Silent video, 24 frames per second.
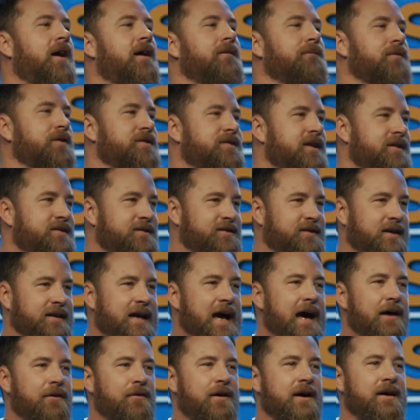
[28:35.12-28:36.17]
conversations
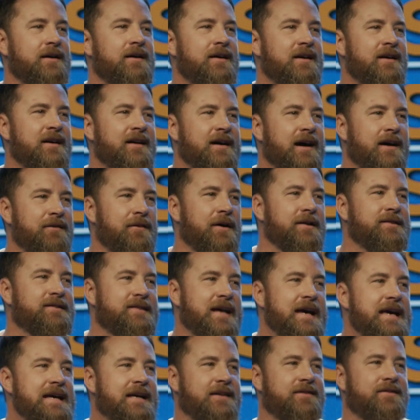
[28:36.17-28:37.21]
like how do i how do i
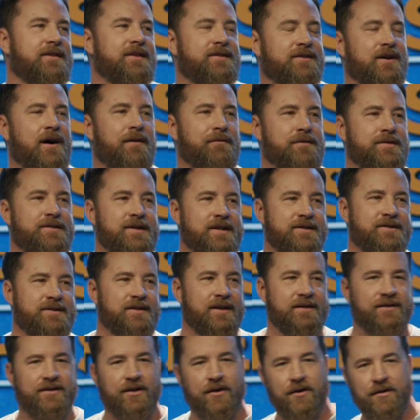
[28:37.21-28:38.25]
take this
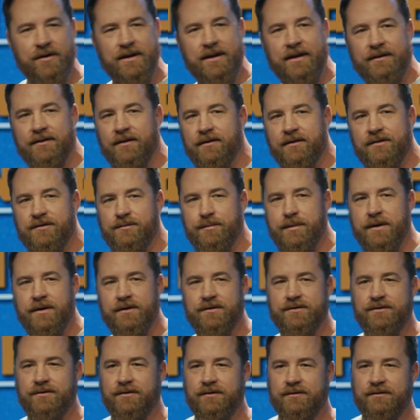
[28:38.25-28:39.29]
conversation and turn it into a
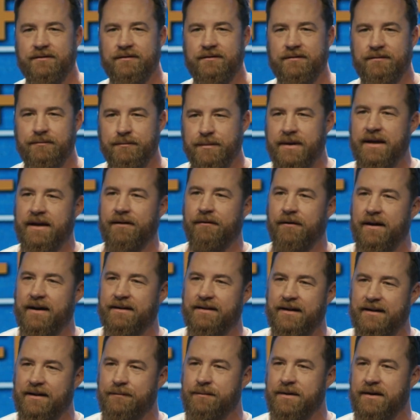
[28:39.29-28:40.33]
spiritual bent
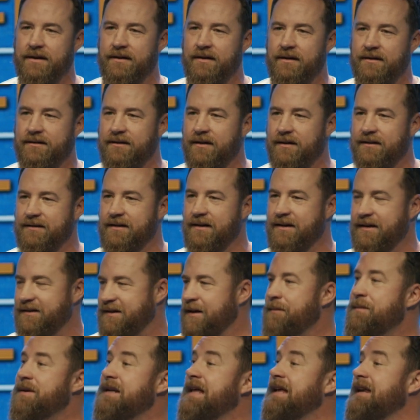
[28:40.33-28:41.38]
right that can be a, a, an
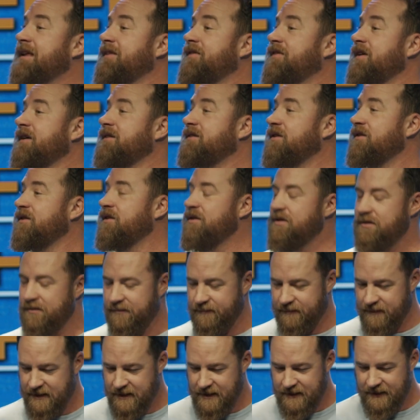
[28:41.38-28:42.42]
intimidating thing to
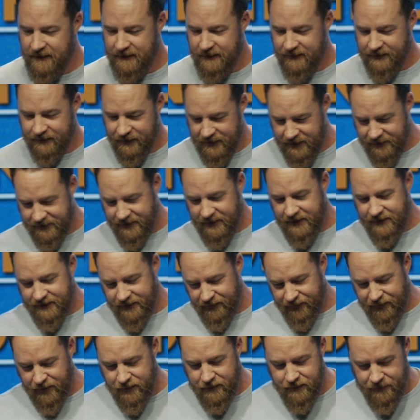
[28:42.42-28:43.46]
do so here's here's
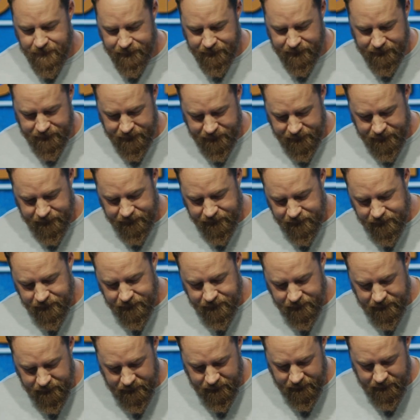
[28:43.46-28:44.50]
a few
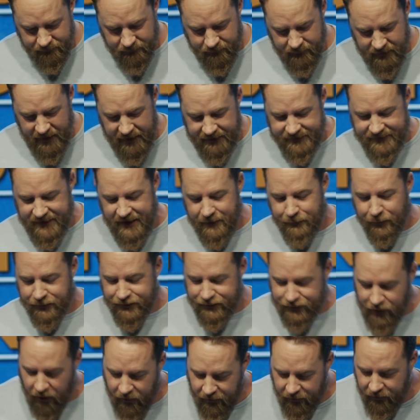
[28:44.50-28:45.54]
example
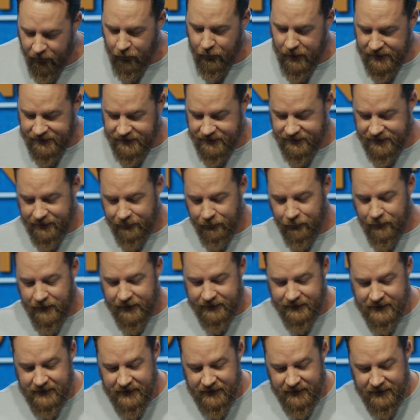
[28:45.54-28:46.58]
starter questions number
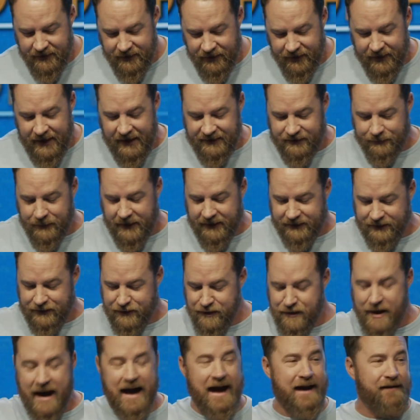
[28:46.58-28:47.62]
one you can ask somebody do you